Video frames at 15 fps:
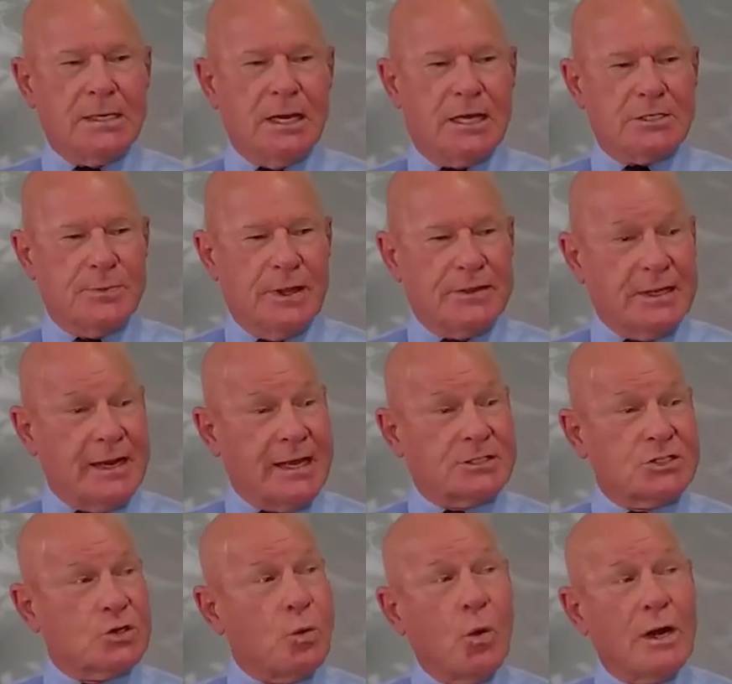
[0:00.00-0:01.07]
I spent the
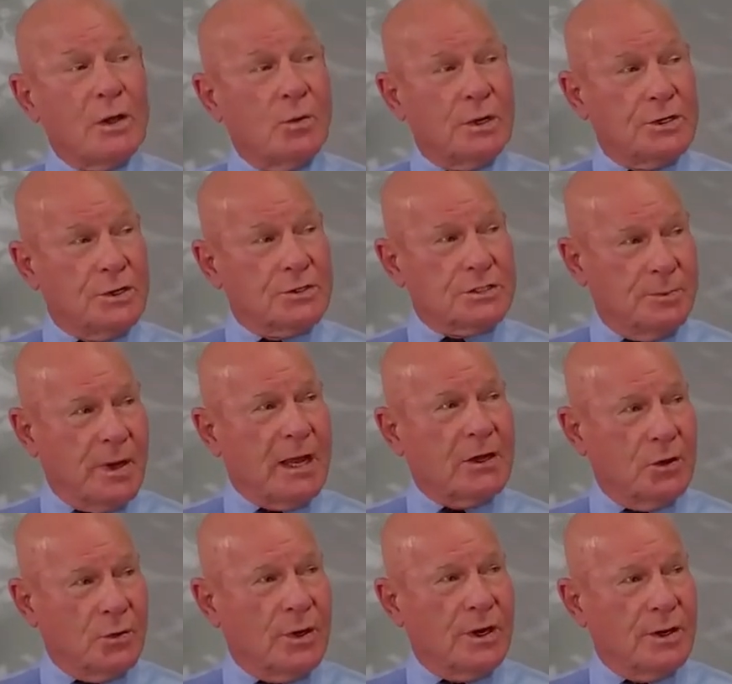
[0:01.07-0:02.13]
next 21 years of my
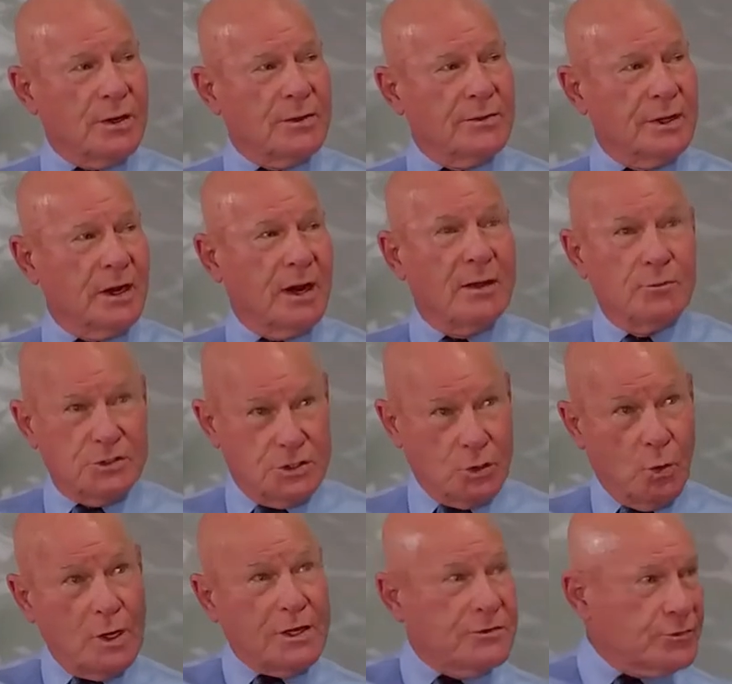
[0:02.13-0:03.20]
career there. I was
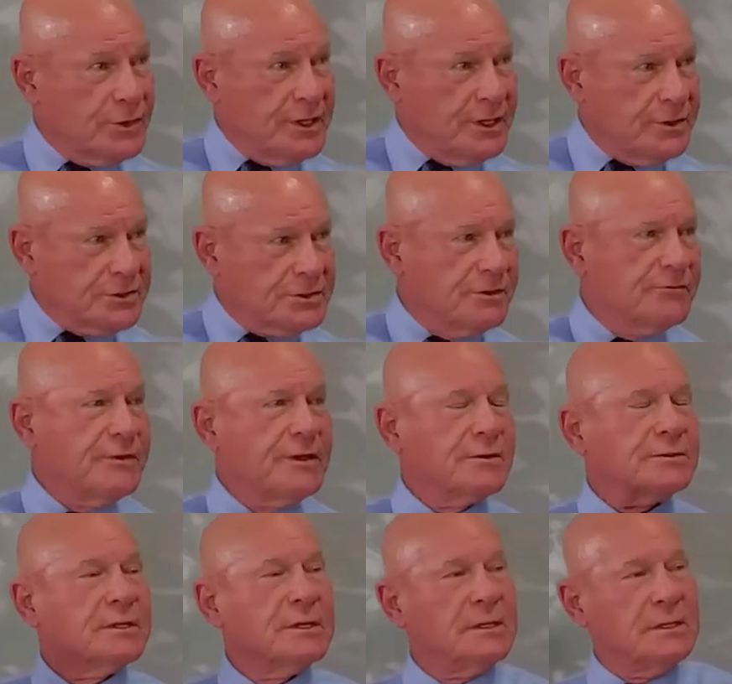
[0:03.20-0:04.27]
23 years in the
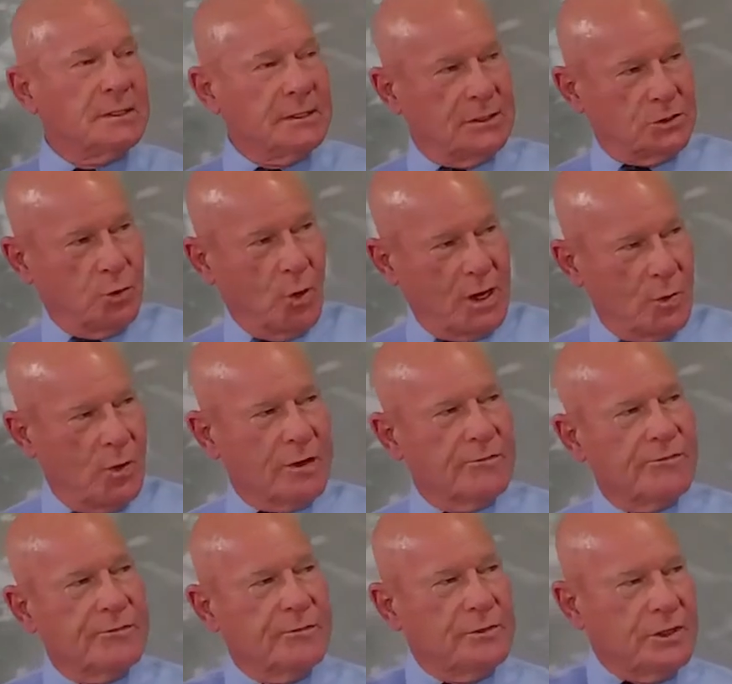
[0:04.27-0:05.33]
field, 21
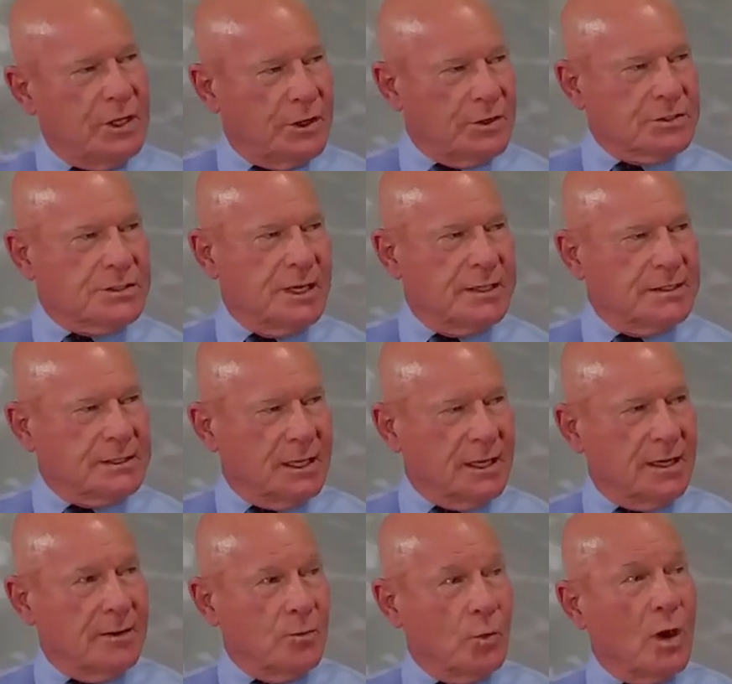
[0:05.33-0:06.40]
years at
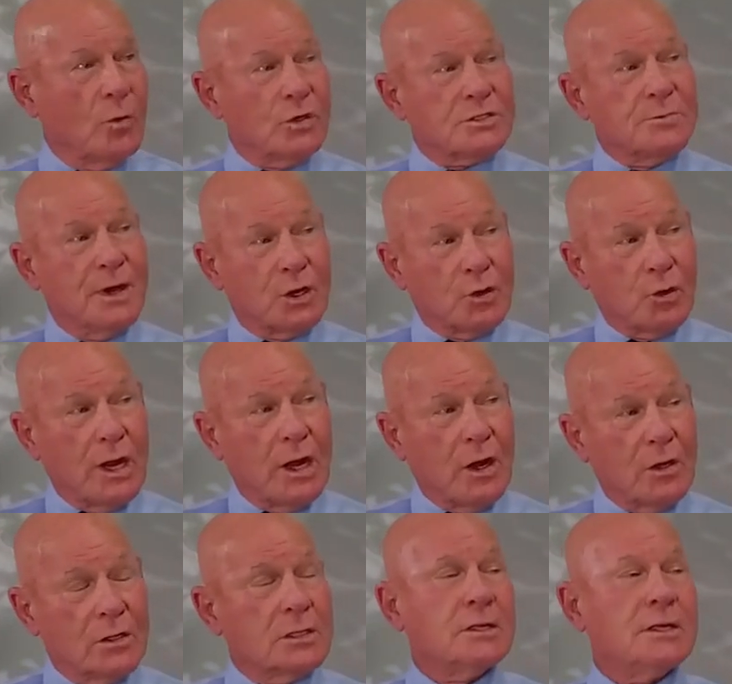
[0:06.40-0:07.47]
what was
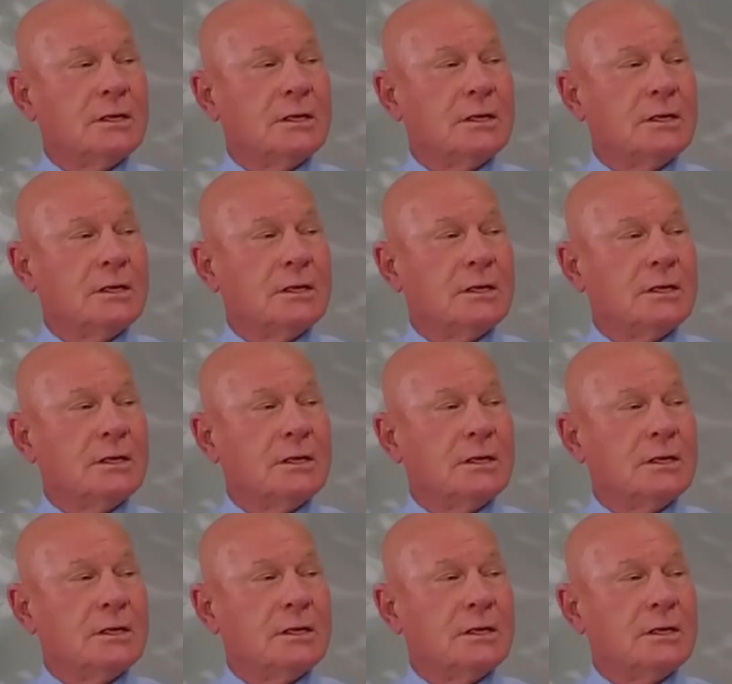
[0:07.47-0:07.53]
McCrell.